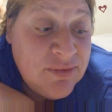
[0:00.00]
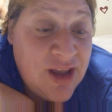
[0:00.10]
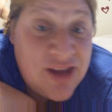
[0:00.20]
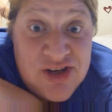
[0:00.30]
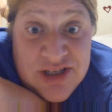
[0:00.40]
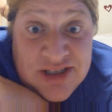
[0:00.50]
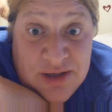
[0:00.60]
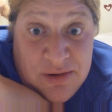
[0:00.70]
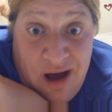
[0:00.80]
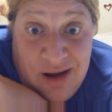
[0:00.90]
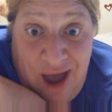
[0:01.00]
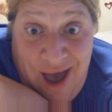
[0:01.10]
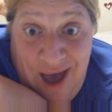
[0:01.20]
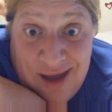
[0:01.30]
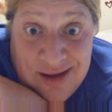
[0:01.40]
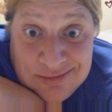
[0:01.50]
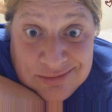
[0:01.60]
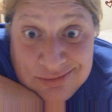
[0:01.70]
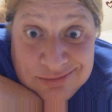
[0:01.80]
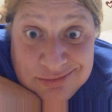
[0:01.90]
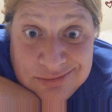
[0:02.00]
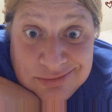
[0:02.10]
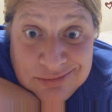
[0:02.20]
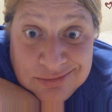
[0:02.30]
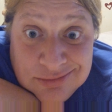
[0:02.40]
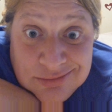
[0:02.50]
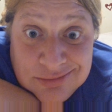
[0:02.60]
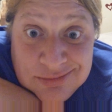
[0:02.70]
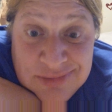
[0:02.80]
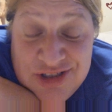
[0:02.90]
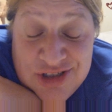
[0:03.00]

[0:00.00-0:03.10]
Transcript: and you can do all 9, but